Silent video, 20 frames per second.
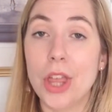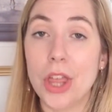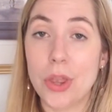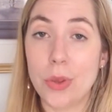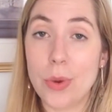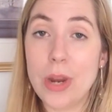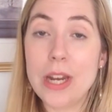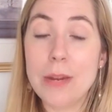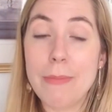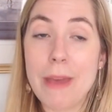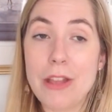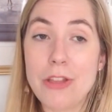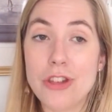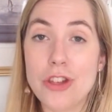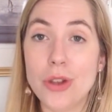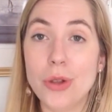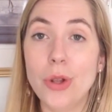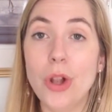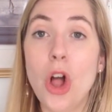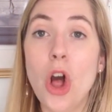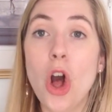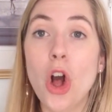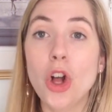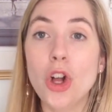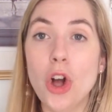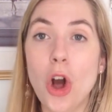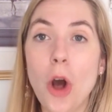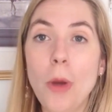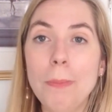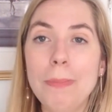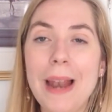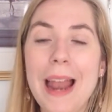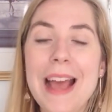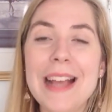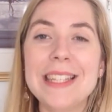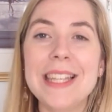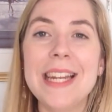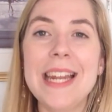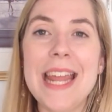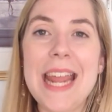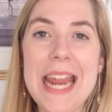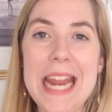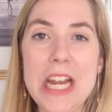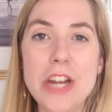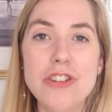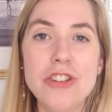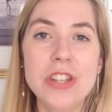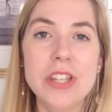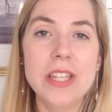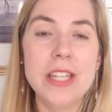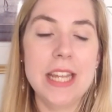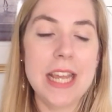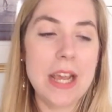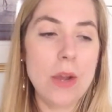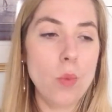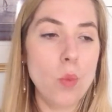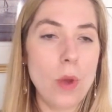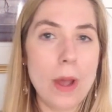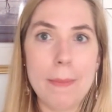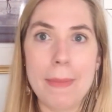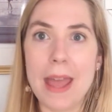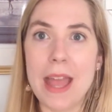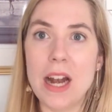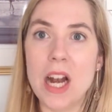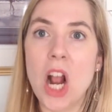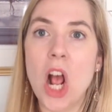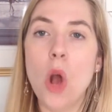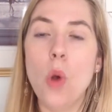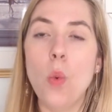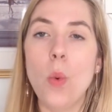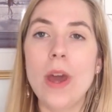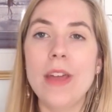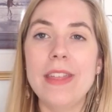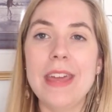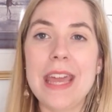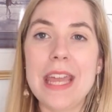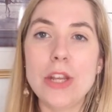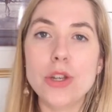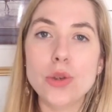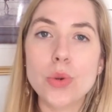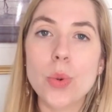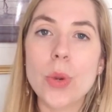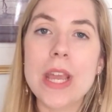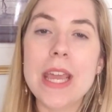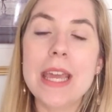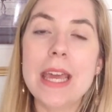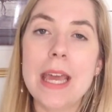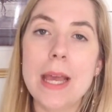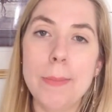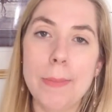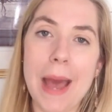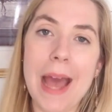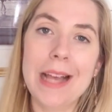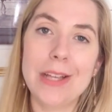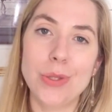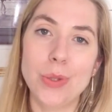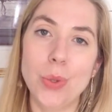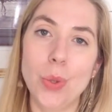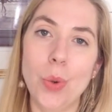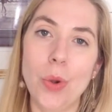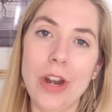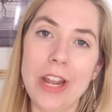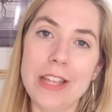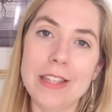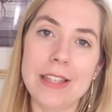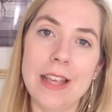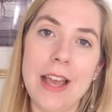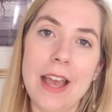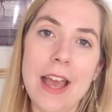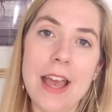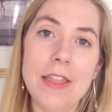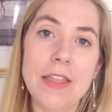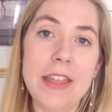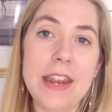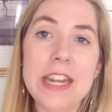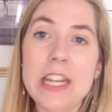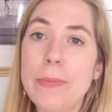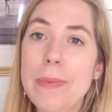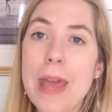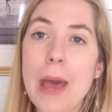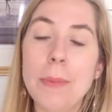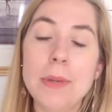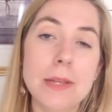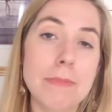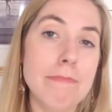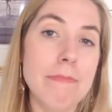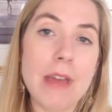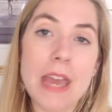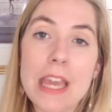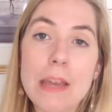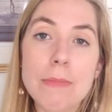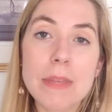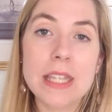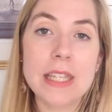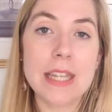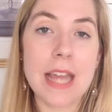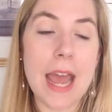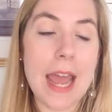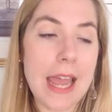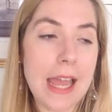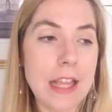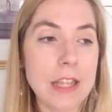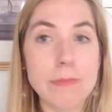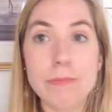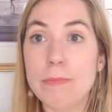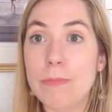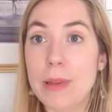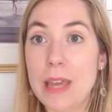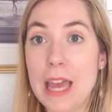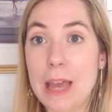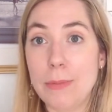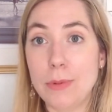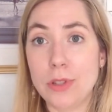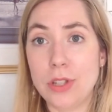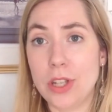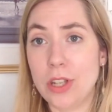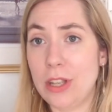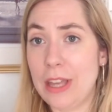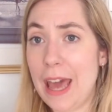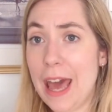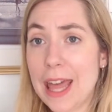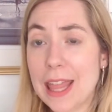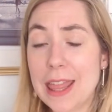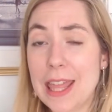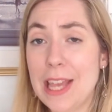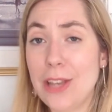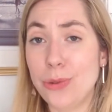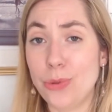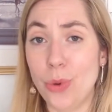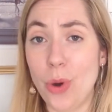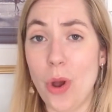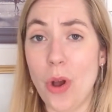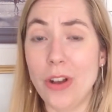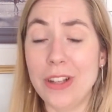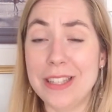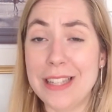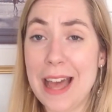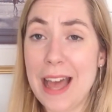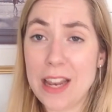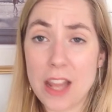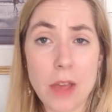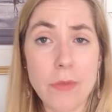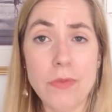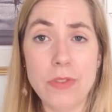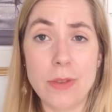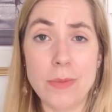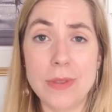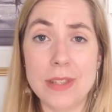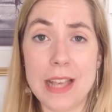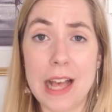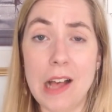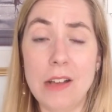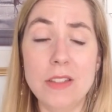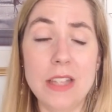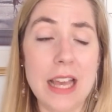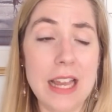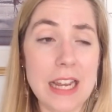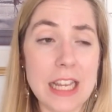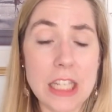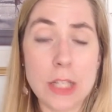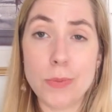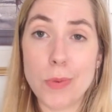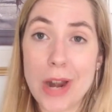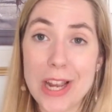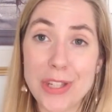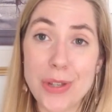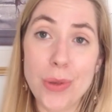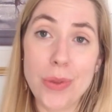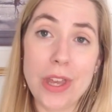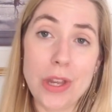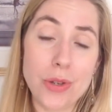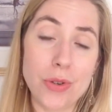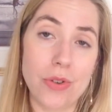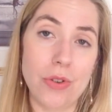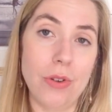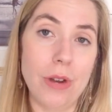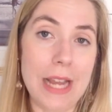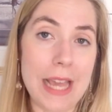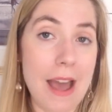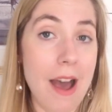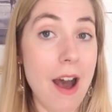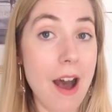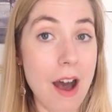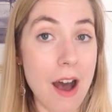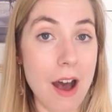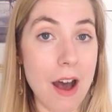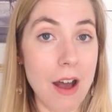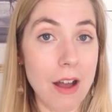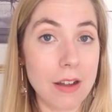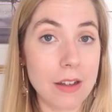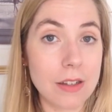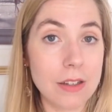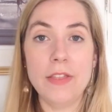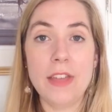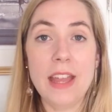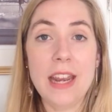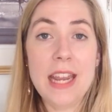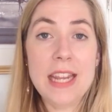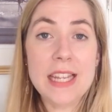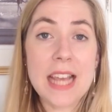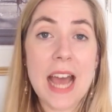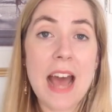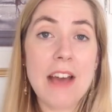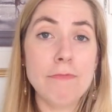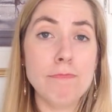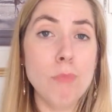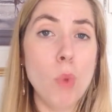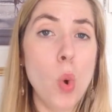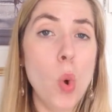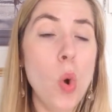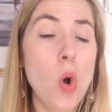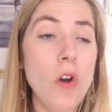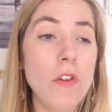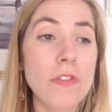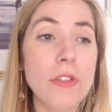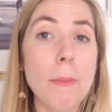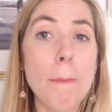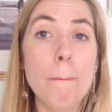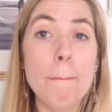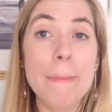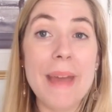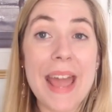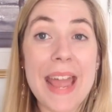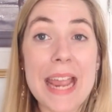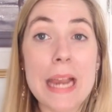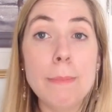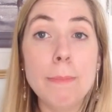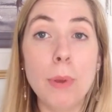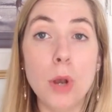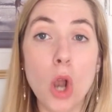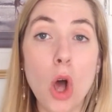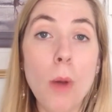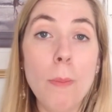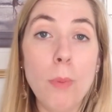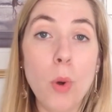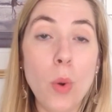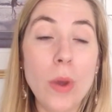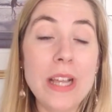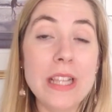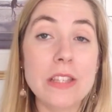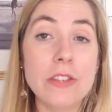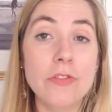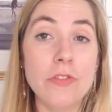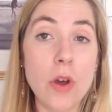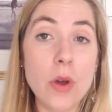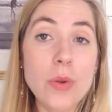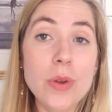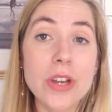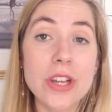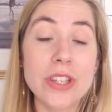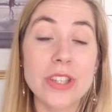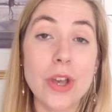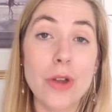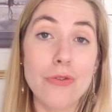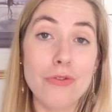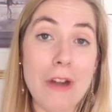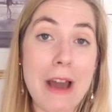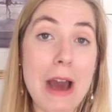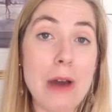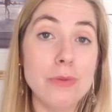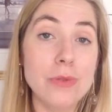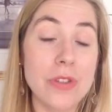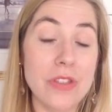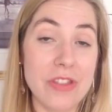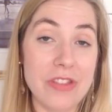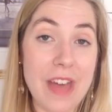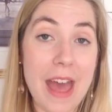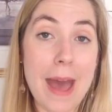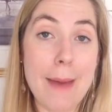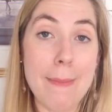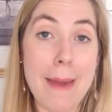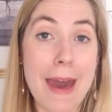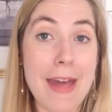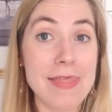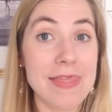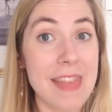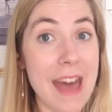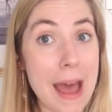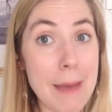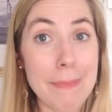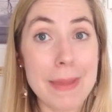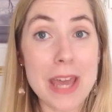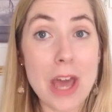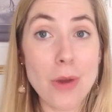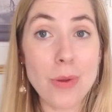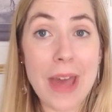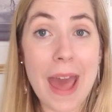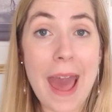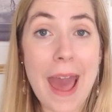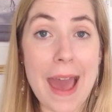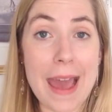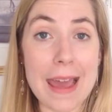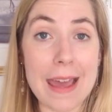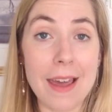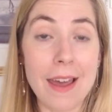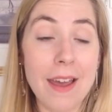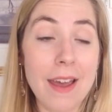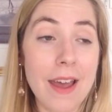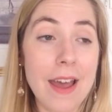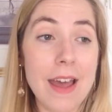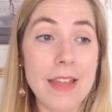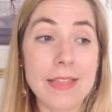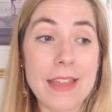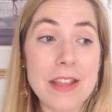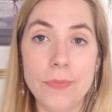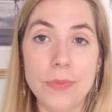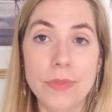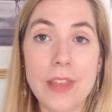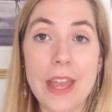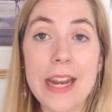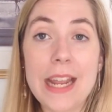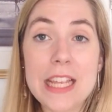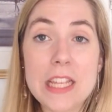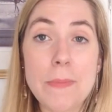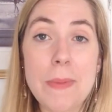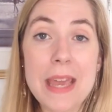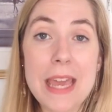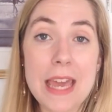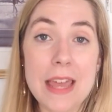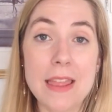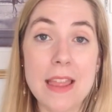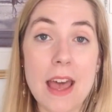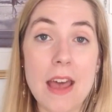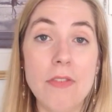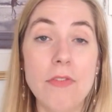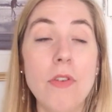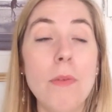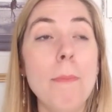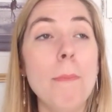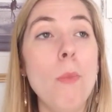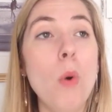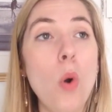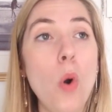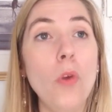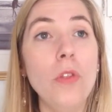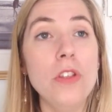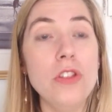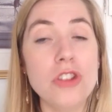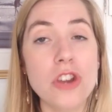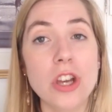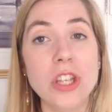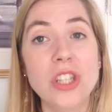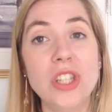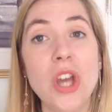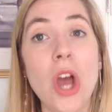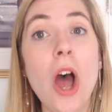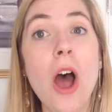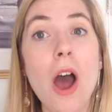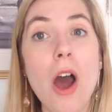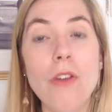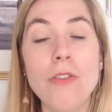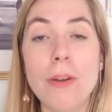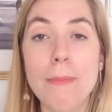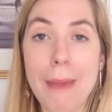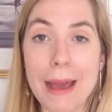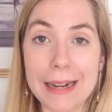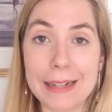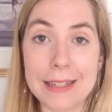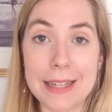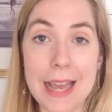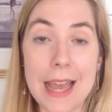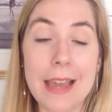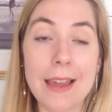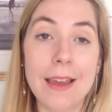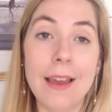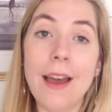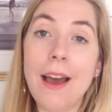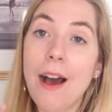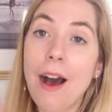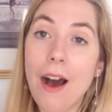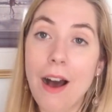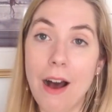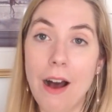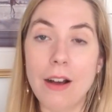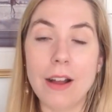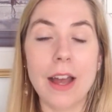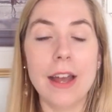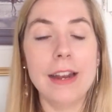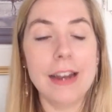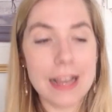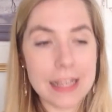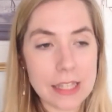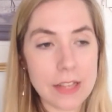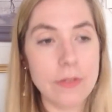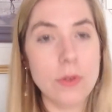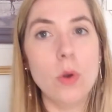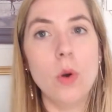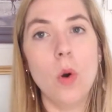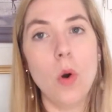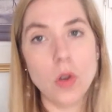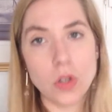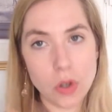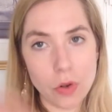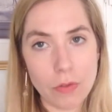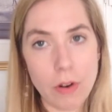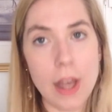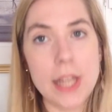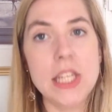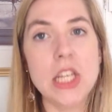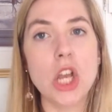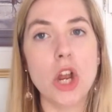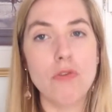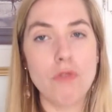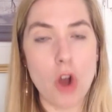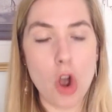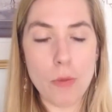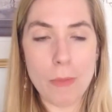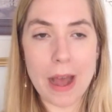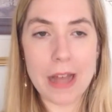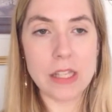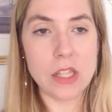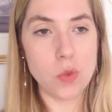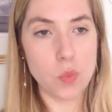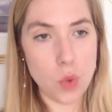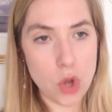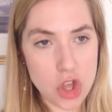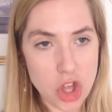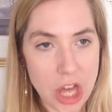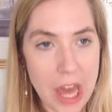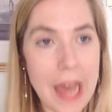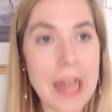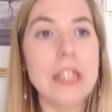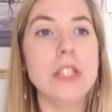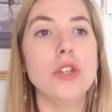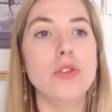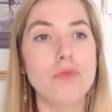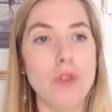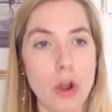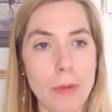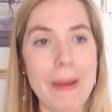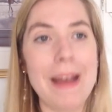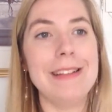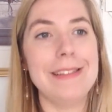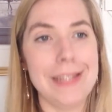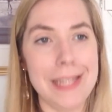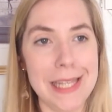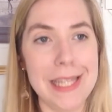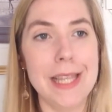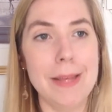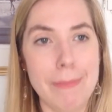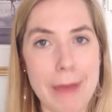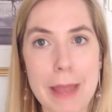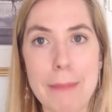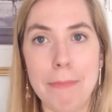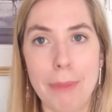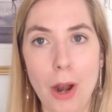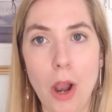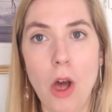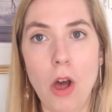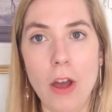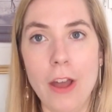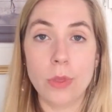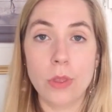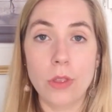three-dimensional, complex and interesting women with intriguing backstories. They need to be able to make mistakes and be able to get things wrong, stand up for themselves and express who they truly are. They need to have more of the main plot points focus around them, and that'd be okay. They need to be in there for more than just a romantic arc, unless of course you're writing a romance, in which case the romance is the main plot.